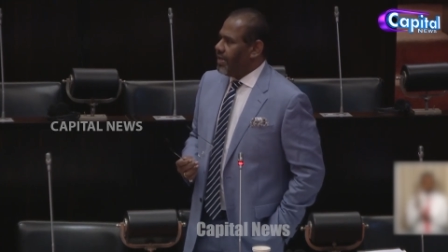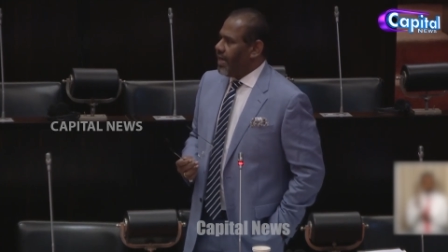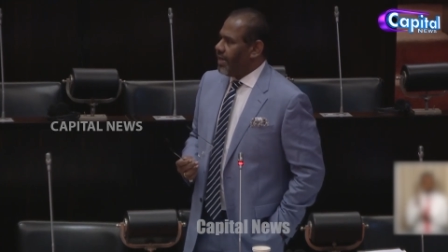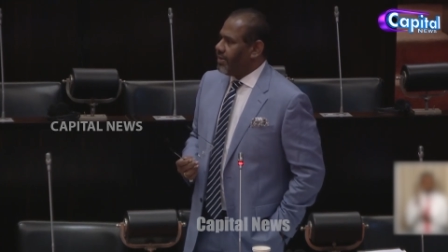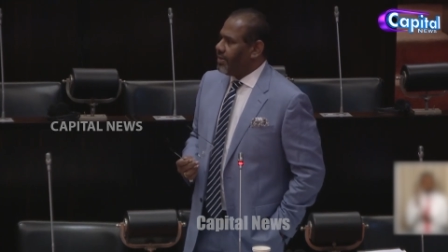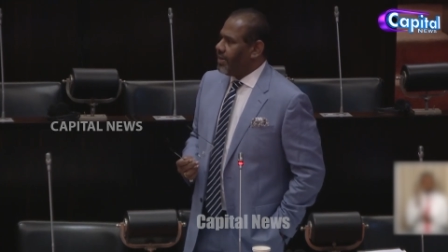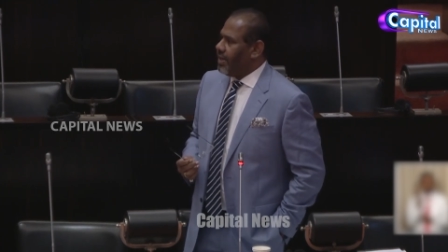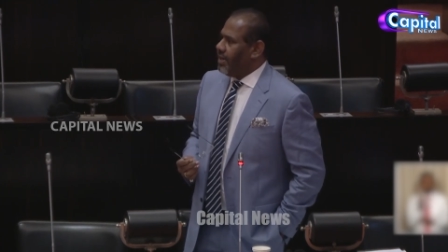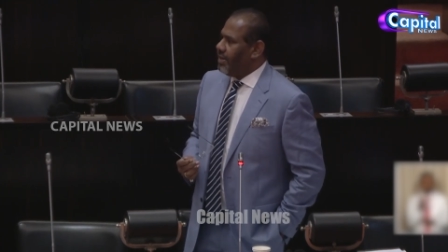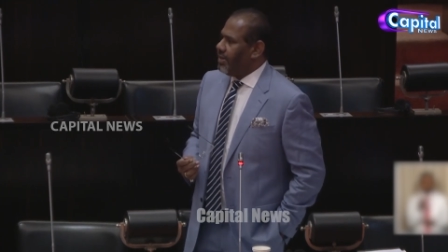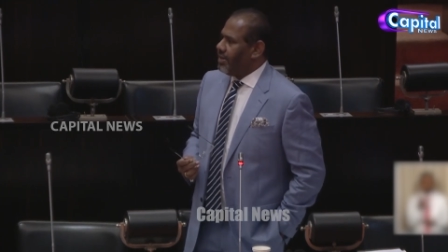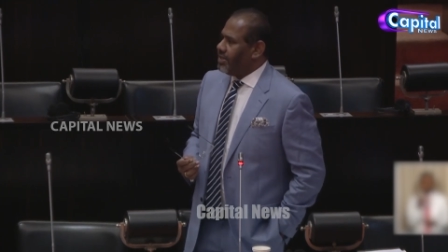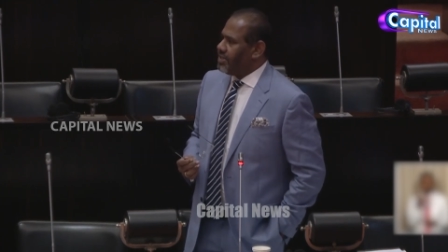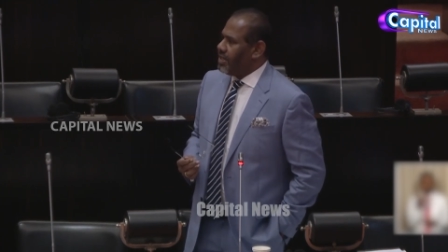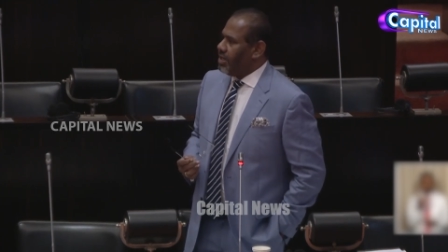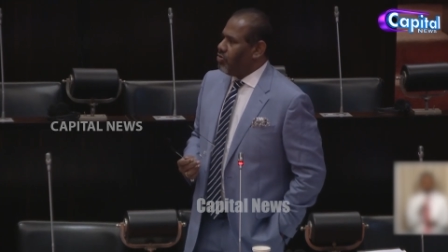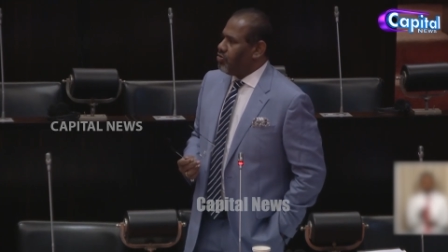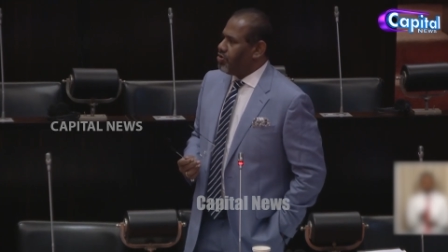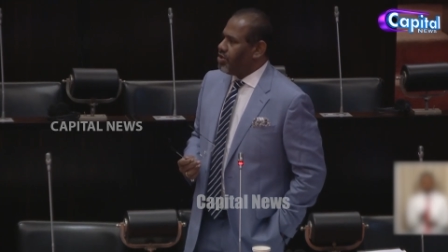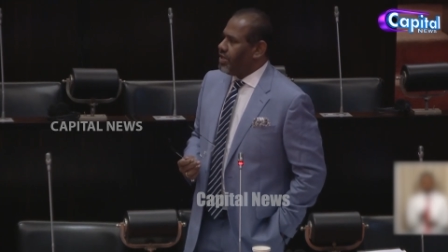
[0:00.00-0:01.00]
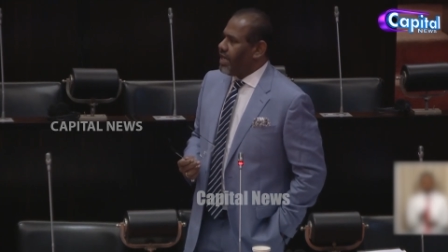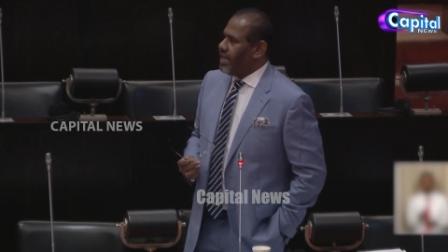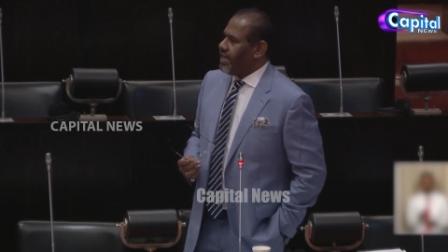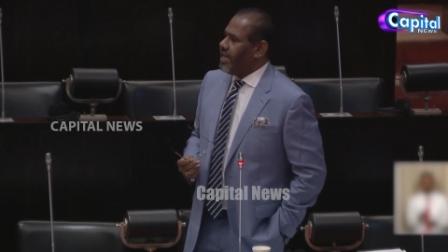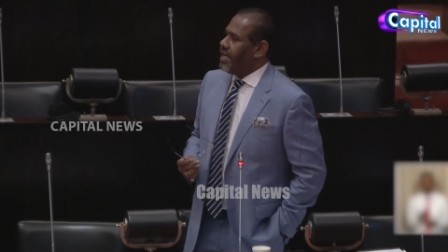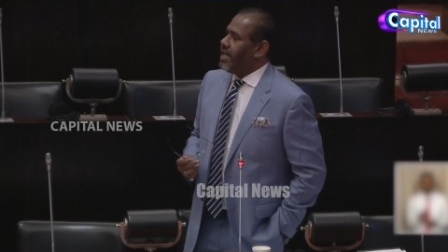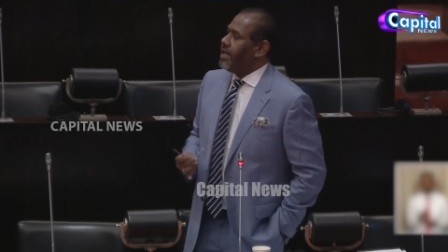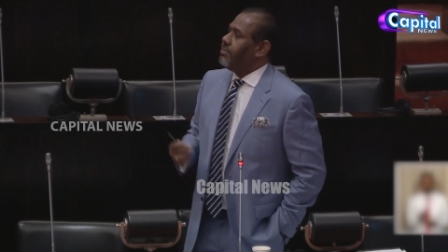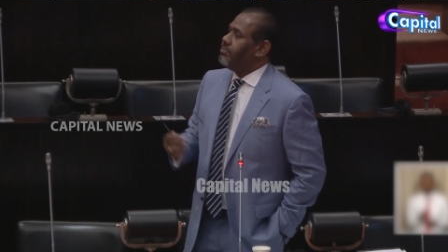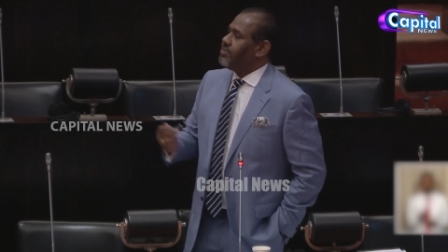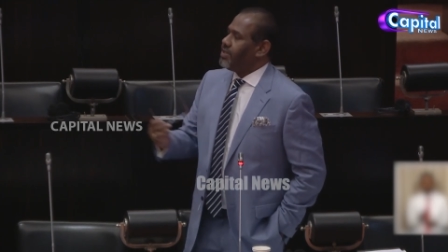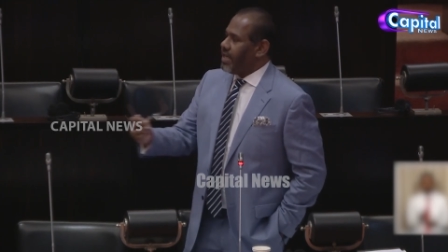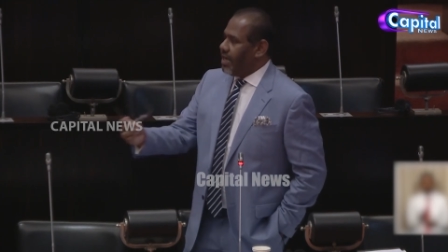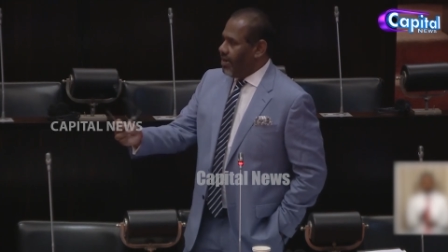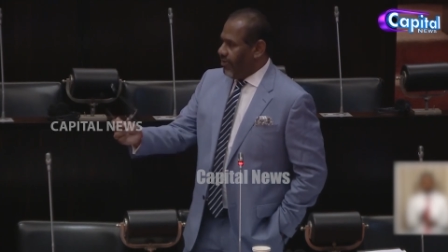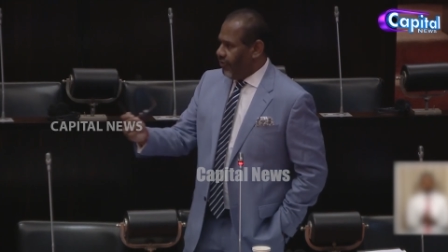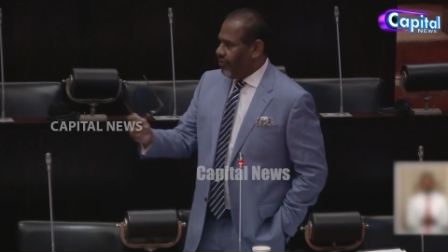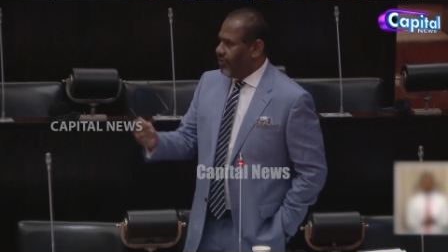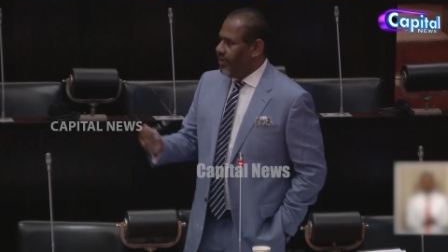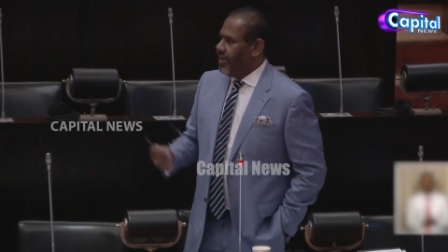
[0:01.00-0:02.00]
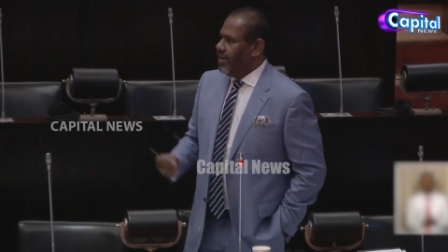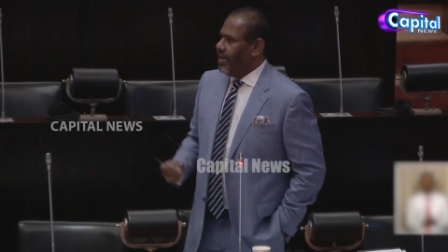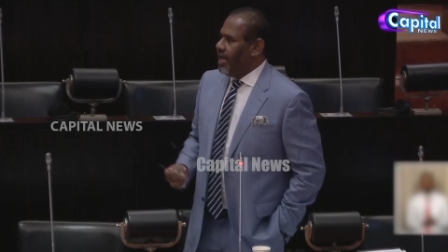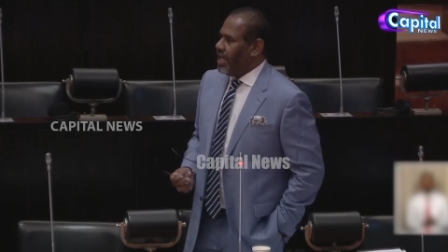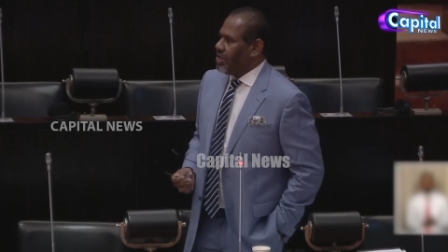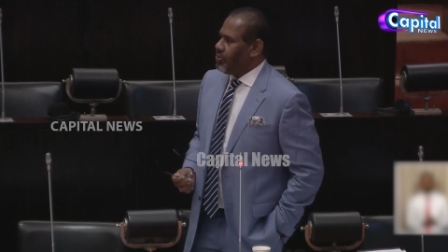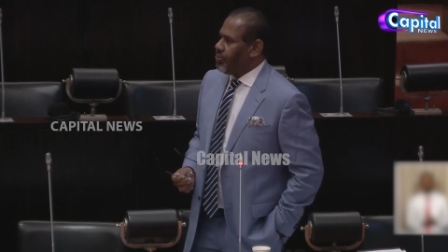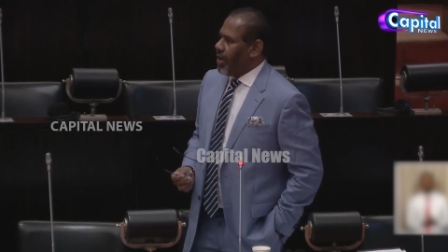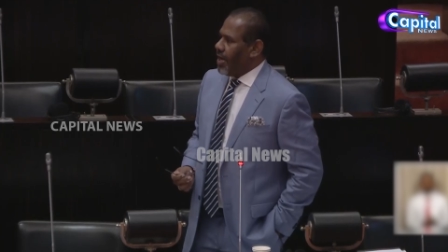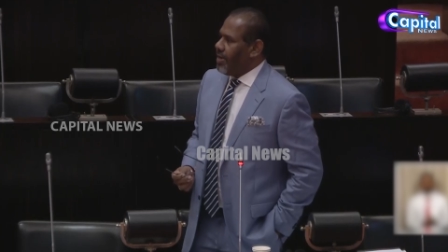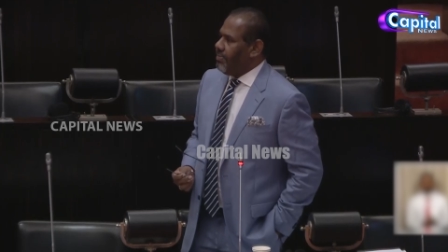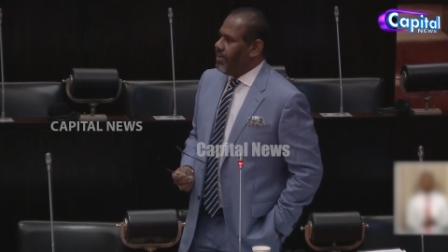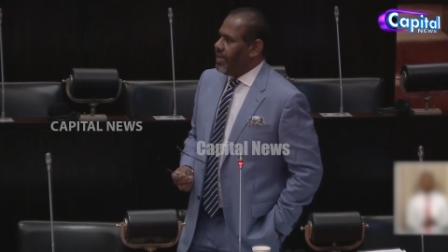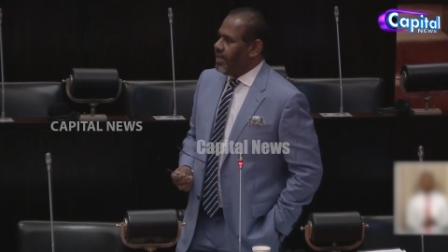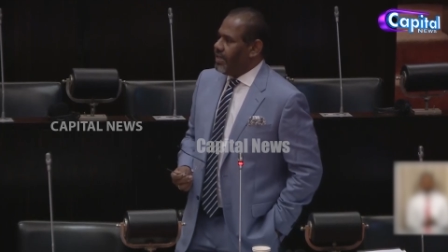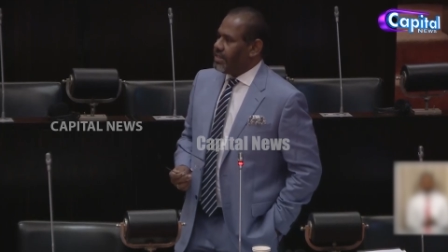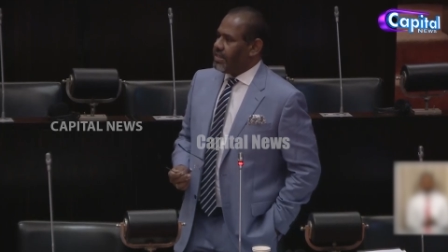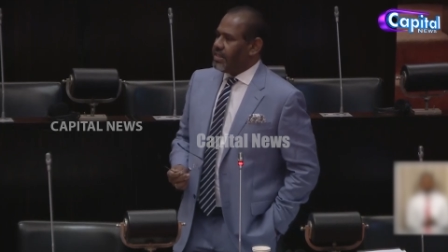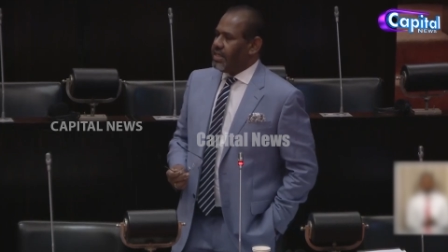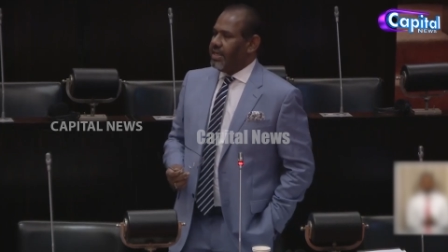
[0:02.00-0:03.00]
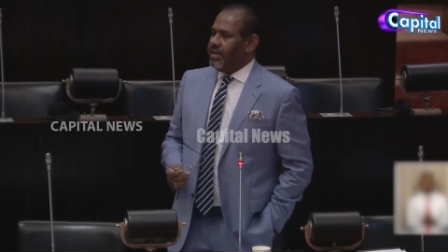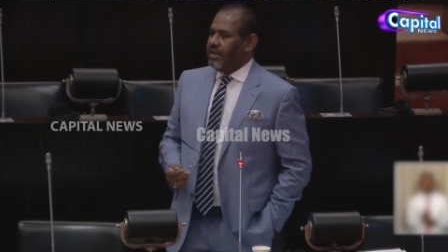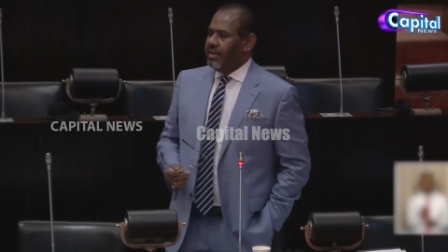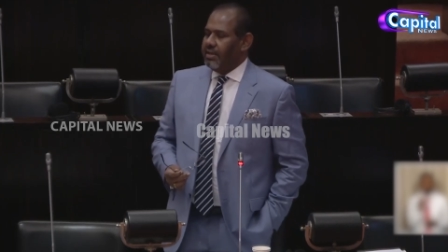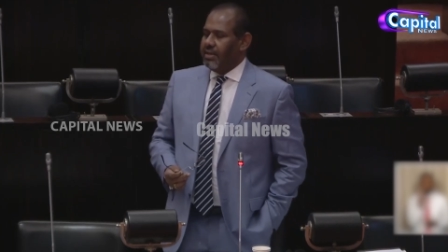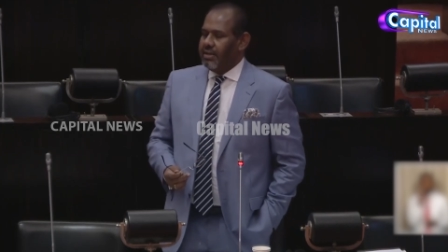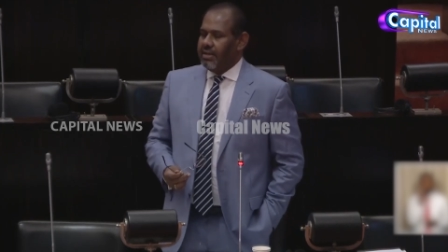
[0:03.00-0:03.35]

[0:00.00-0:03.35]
that resolution that he himself, as Prime Minister,